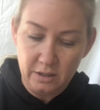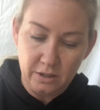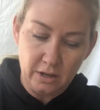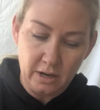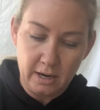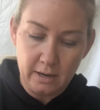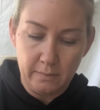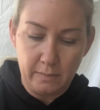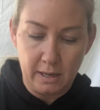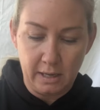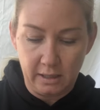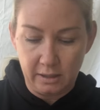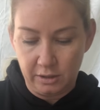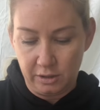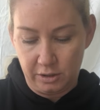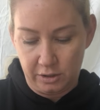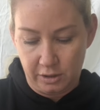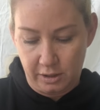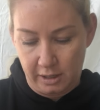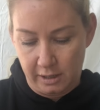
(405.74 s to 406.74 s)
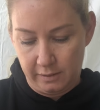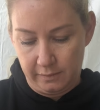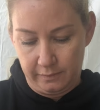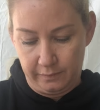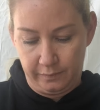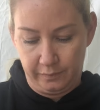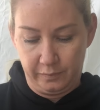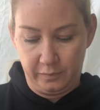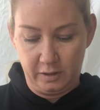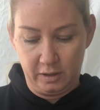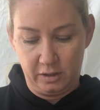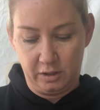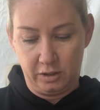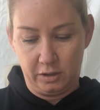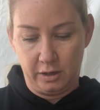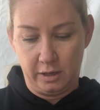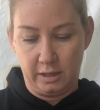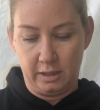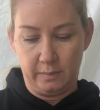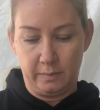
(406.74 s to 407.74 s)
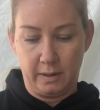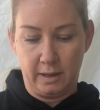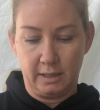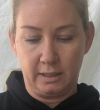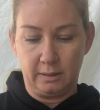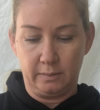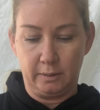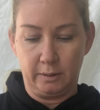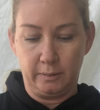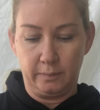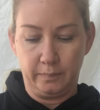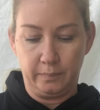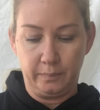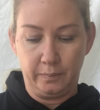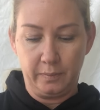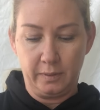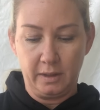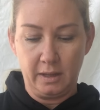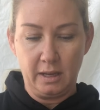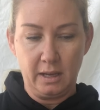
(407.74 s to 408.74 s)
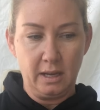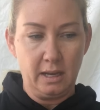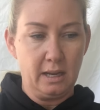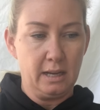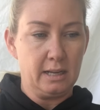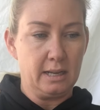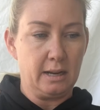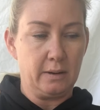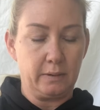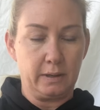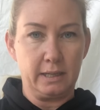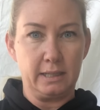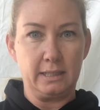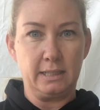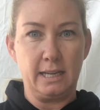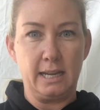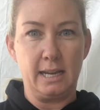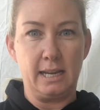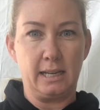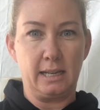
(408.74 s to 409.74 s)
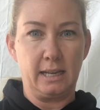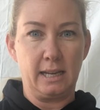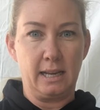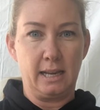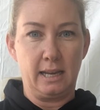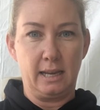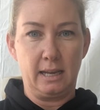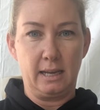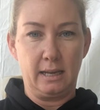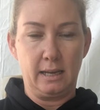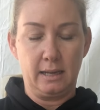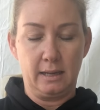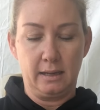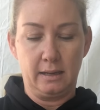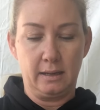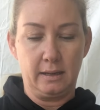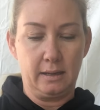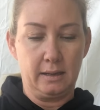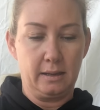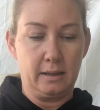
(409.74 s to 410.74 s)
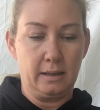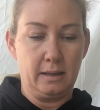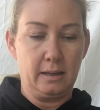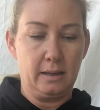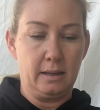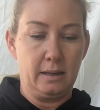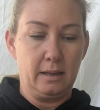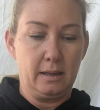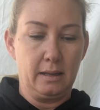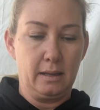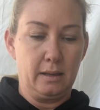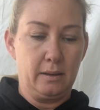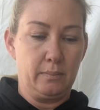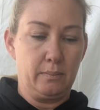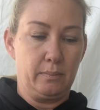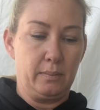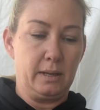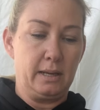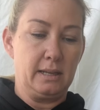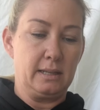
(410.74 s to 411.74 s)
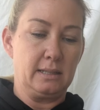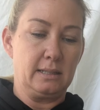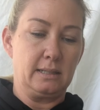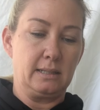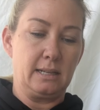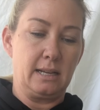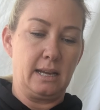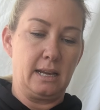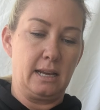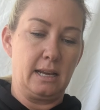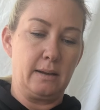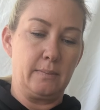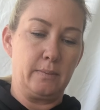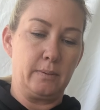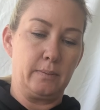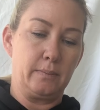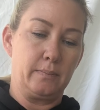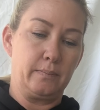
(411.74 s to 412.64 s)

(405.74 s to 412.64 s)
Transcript: Try to make it straight, as straight as possible. Now we're going to take a piece of tape